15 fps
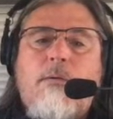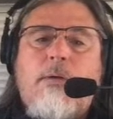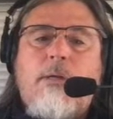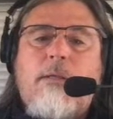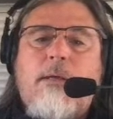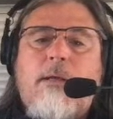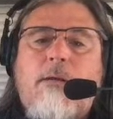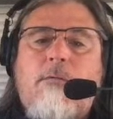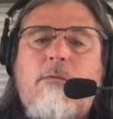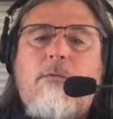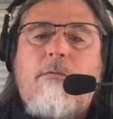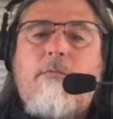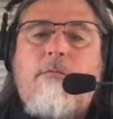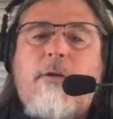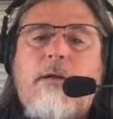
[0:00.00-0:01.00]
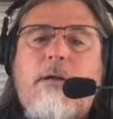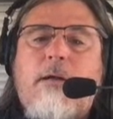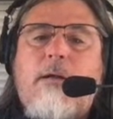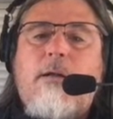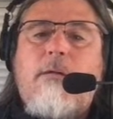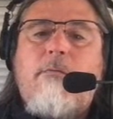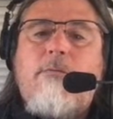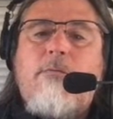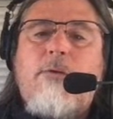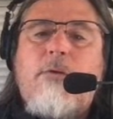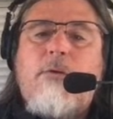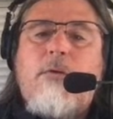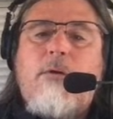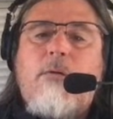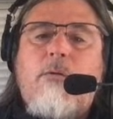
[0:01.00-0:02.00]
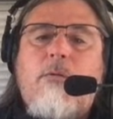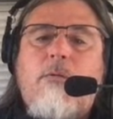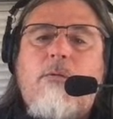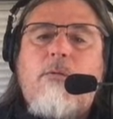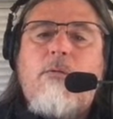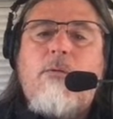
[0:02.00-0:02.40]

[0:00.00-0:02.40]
Get that on the 5-0